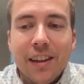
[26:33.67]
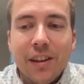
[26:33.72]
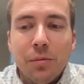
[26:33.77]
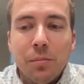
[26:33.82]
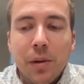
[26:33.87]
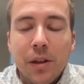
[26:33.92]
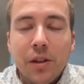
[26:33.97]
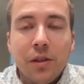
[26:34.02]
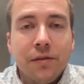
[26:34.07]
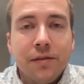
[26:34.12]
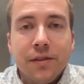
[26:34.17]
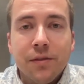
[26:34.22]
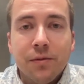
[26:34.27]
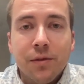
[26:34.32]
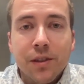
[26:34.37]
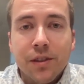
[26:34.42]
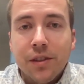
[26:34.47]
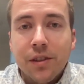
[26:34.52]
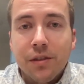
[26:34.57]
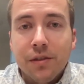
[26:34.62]
but you've
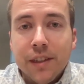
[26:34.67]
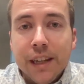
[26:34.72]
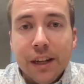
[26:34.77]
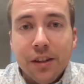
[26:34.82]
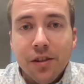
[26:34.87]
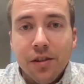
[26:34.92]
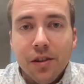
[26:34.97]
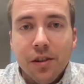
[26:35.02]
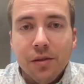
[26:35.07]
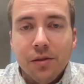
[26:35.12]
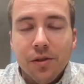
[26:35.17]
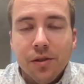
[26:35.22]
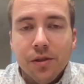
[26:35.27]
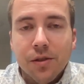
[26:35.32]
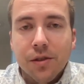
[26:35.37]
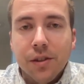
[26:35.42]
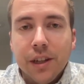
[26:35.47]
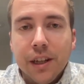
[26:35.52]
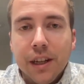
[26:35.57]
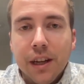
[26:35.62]
scheduled a
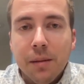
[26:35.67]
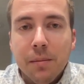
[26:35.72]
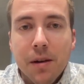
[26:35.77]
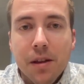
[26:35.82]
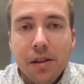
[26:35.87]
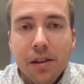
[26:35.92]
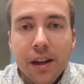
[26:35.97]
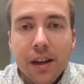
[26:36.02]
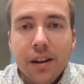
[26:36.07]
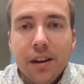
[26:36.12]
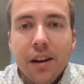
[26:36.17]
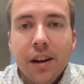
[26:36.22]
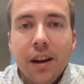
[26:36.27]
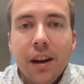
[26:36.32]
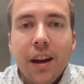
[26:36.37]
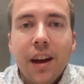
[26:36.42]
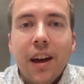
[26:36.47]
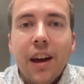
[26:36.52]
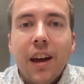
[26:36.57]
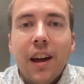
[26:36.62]
surgery a month later,
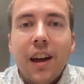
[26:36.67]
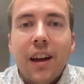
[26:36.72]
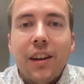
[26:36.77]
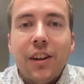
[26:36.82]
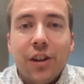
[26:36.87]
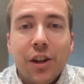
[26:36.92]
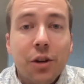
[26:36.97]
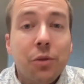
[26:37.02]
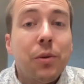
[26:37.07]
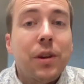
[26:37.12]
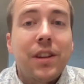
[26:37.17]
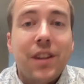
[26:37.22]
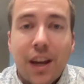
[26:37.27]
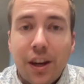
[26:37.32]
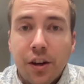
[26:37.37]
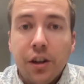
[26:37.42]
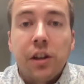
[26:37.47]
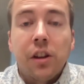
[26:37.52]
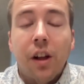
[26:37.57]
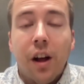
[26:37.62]
you're going to reset
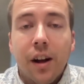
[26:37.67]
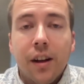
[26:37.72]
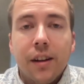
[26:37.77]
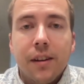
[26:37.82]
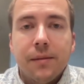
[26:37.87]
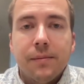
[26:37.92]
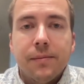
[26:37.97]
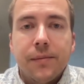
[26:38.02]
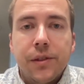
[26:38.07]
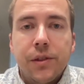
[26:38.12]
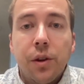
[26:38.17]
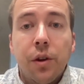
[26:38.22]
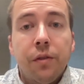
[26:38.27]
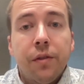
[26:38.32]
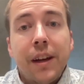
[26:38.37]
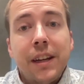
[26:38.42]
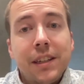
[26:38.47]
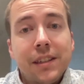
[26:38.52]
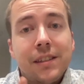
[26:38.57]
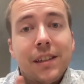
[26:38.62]
your clock. So if
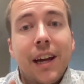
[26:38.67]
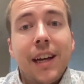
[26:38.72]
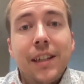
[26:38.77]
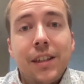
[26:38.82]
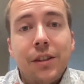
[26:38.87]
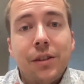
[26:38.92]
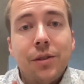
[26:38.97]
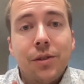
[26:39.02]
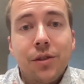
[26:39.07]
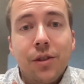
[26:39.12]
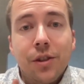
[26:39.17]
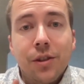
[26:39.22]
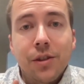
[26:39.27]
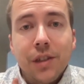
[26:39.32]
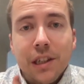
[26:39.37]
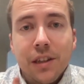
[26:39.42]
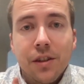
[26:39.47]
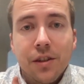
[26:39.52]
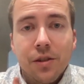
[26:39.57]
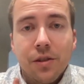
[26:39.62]
I decide to do surgery
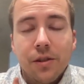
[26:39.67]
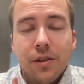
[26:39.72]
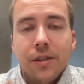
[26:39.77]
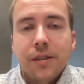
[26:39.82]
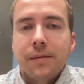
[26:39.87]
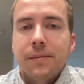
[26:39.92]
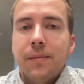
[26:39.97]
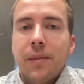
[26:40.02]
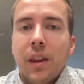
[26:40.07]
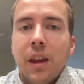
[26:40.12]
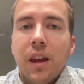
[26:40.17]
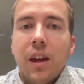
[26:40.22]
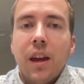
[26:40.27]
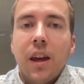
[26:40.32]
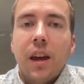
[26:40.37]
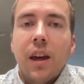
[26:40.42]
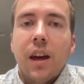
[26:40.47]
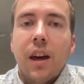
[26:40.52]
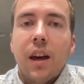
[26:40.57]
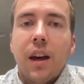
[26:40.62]
on the shoulder,
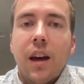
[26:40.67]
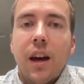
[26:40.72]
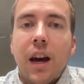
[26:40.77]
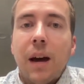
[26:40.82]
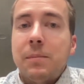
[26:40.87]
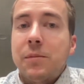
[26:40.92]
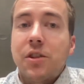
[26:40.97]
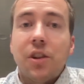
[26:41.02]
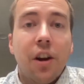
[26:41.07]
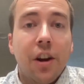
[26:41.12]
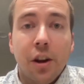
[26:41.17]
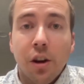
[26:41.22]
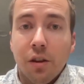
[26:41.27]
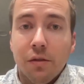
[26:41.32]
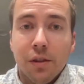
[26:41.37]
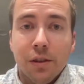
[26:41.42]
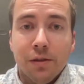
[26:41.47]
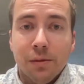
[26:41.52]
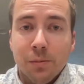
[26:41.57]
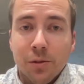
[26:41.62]
I'm starting
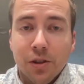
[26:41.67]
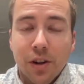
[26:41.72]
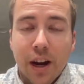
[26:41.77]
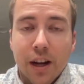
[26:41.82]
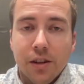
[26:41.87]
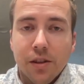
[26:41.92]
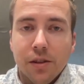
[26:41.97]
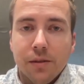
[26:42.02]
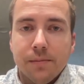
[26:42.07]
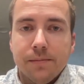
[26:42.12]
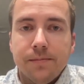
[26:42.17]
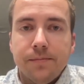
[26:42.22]
over from scratch.